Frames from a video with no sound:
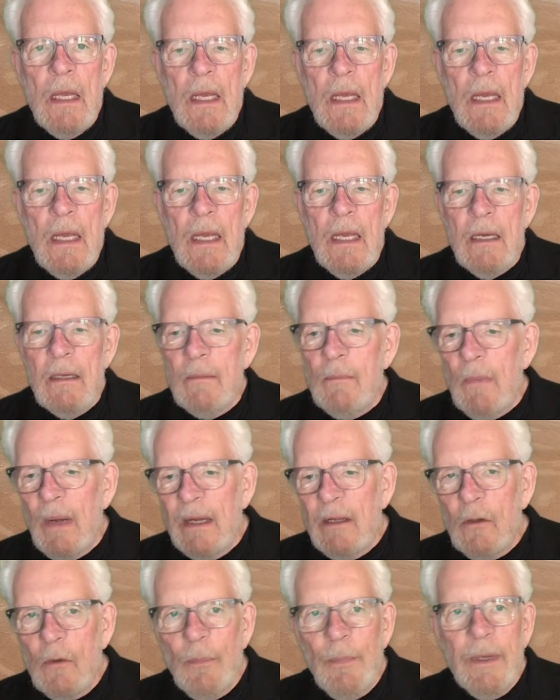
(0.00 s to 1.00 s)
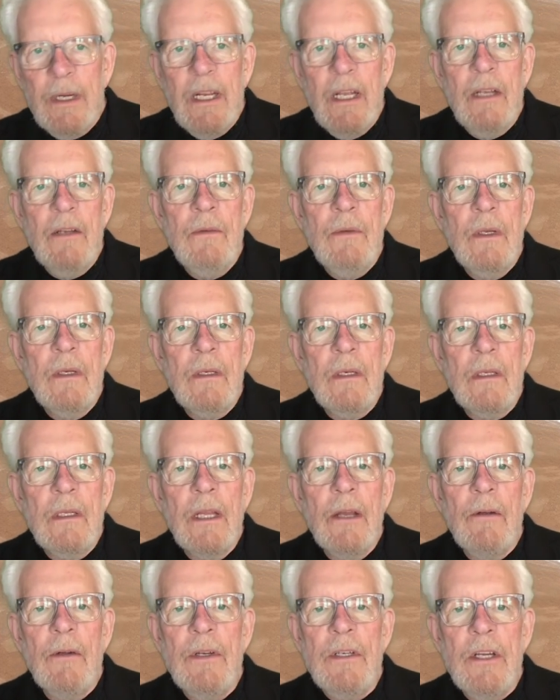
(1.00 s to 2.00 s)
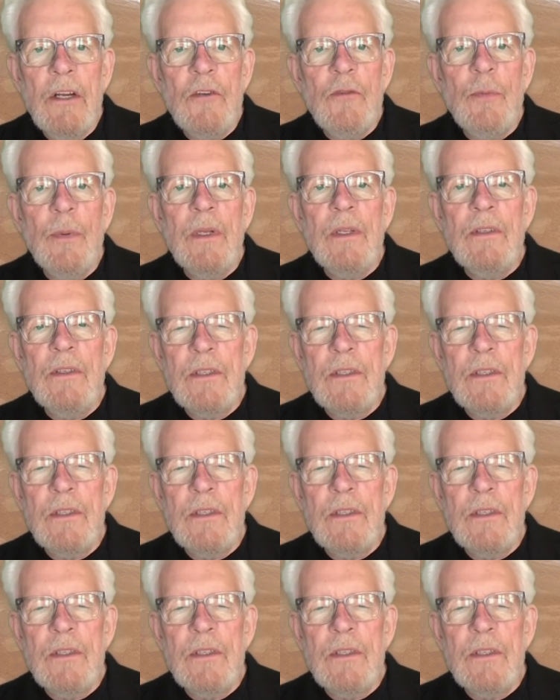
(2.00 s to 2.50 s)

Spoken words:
And my old buddy Larry Dishman